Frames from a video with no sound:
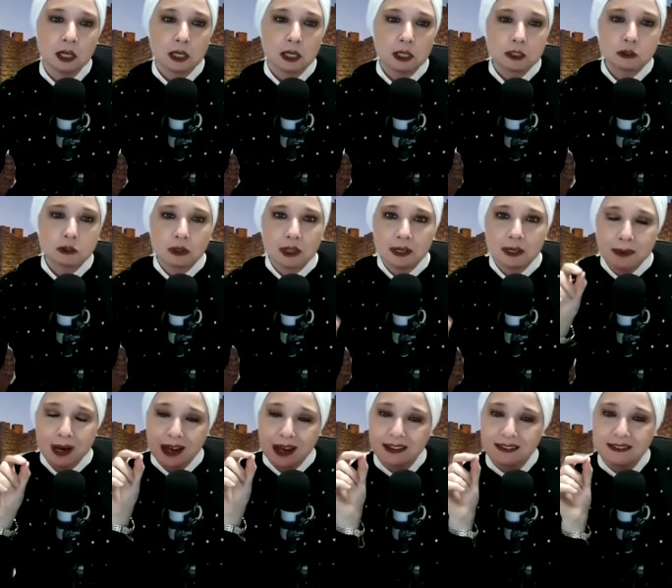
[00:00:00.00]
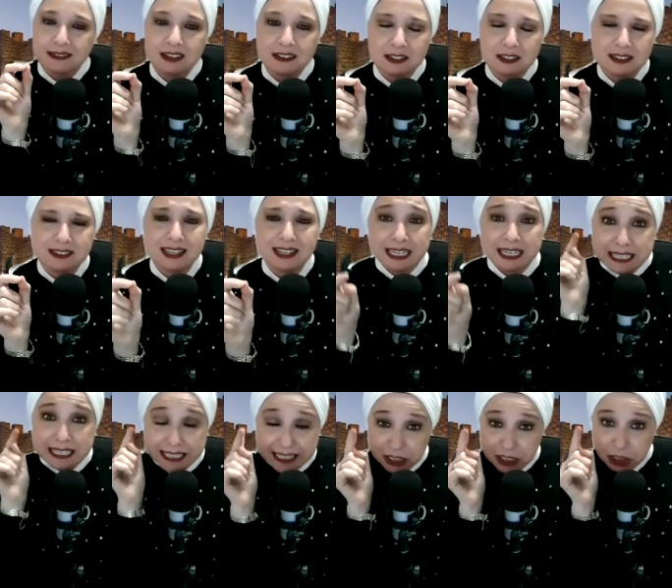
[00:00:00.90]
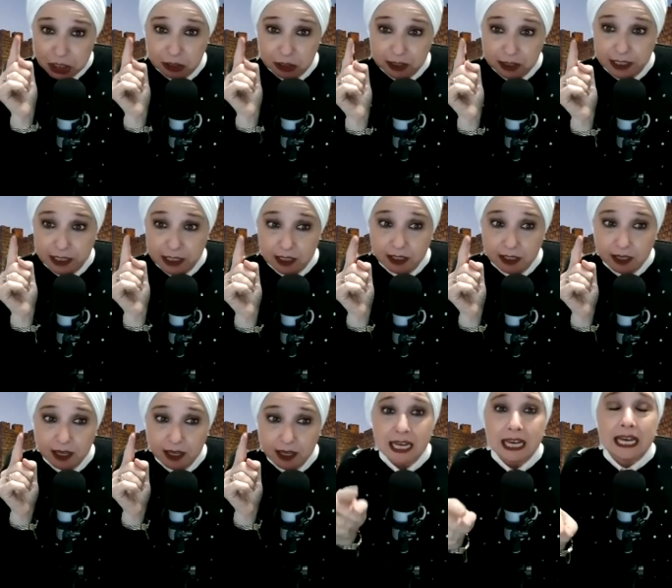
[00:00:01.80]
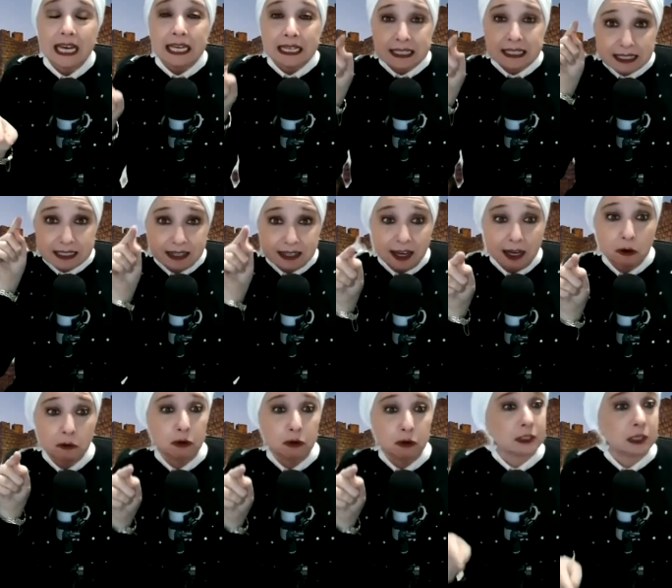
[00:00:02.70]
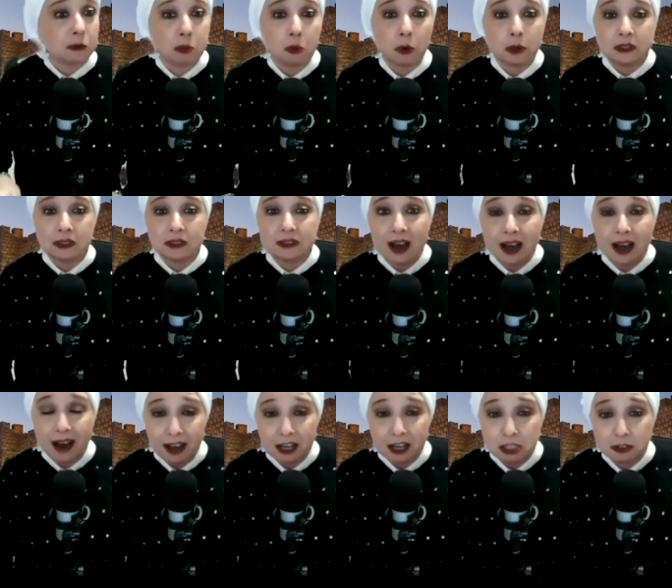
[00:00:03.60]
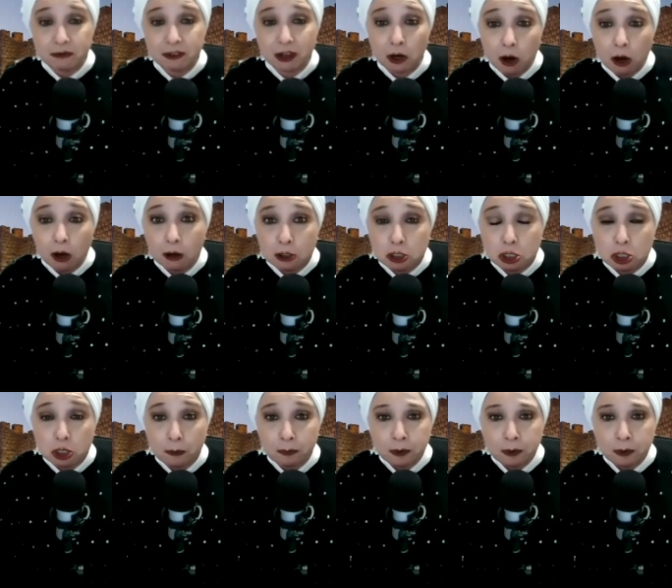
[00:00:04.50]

So the Gemara tells us that initially, Esther really pointed to Ahasuerus